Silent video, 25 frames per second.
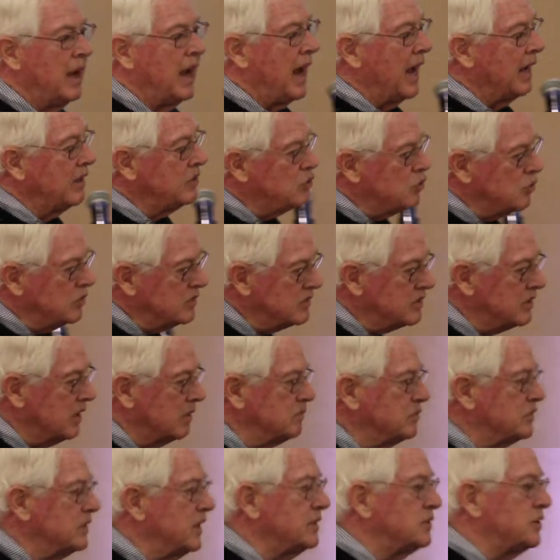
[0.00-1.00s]
And to, in
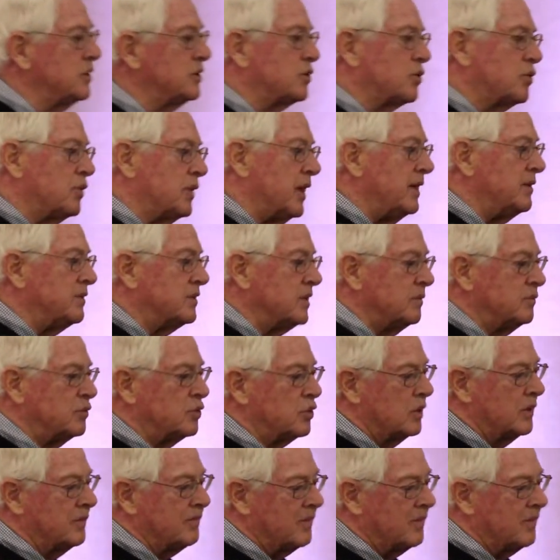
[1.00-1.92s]
some senses, create some sort